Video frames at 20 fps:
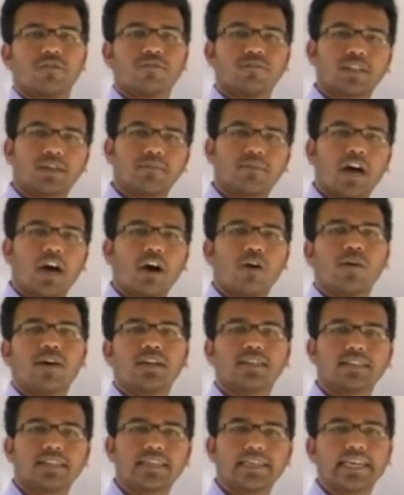some
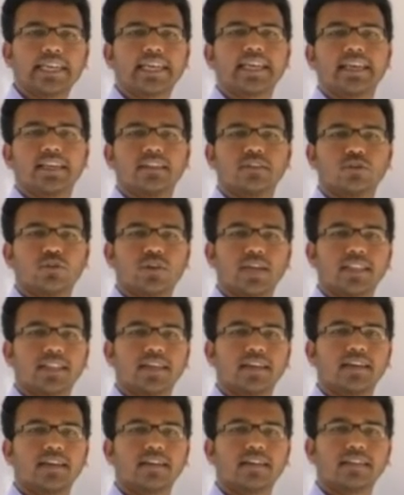hours and days
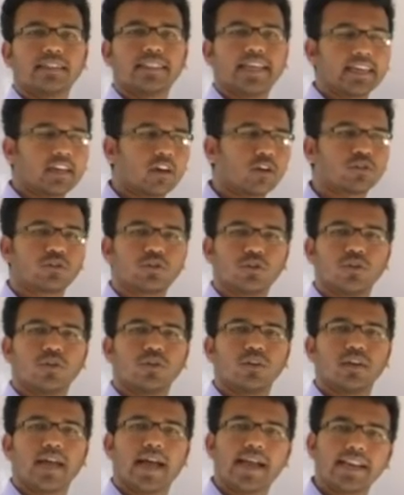together, then
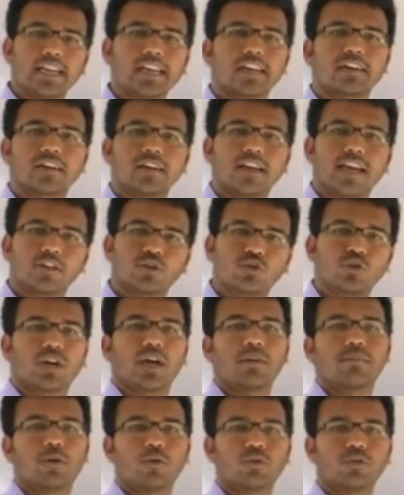also an electron has to
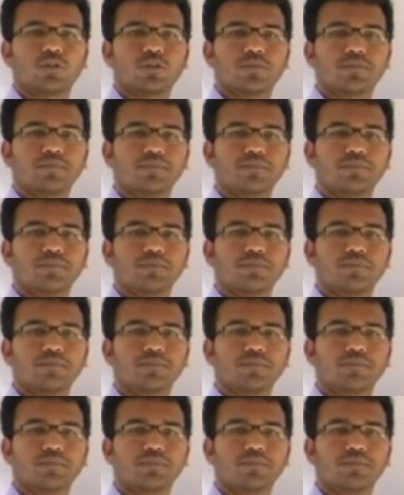come out.